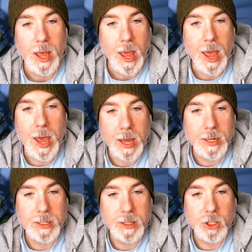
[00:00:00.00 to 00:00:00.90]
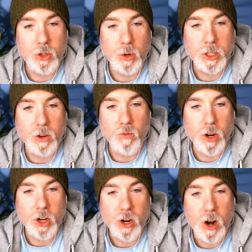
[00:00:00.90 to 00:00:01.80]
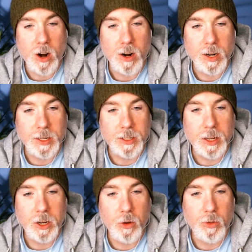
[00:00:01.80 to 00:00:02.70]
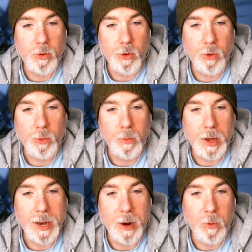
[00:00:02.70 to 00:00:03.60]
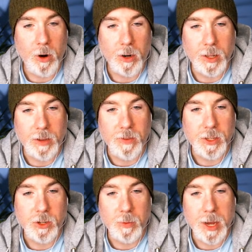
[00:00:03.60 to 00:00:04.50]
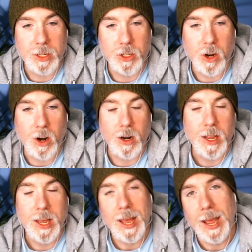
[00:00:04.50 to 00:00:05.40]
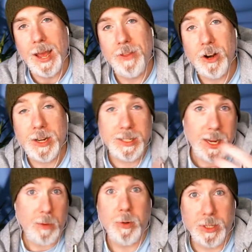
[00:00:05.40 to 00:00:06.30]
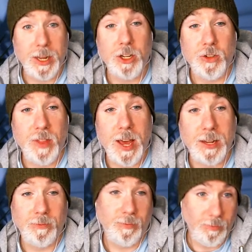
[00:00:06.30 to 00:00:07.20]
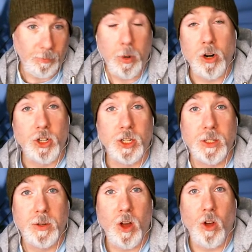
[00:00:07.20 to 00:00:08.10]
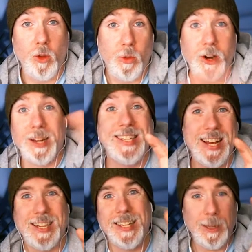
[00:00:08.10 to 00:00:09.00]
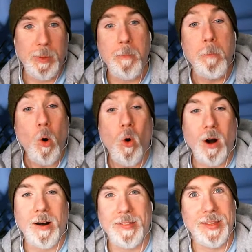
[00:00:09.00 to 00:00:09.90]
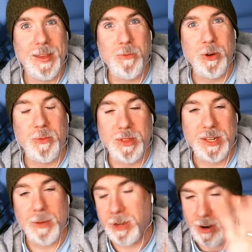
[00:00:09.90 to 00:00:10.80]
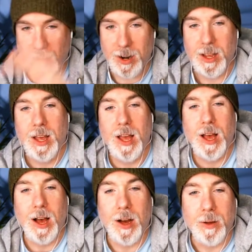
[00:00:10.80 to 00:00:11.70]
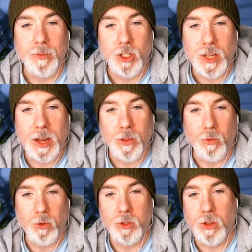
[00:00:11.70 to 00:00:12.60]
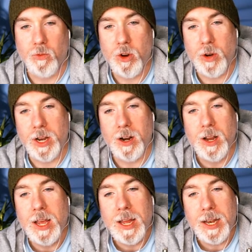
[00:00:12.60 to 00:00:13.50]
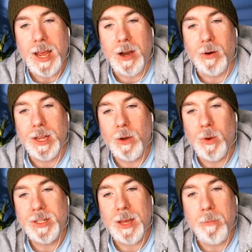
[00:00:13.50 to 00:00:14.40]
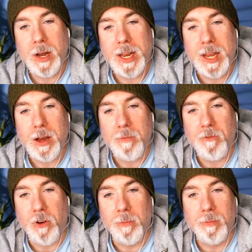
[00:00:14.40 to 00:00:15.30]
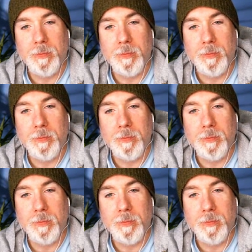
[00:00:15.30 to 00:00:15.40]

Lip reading: and the store is going to run your card and it's going to go through a network like Visa or MasterCard, and they're going to take a percentage of that purchase, although they're going to take a little bit more than they would with the debit card. Just kind of the rules of the road here. Now, where's that money come from?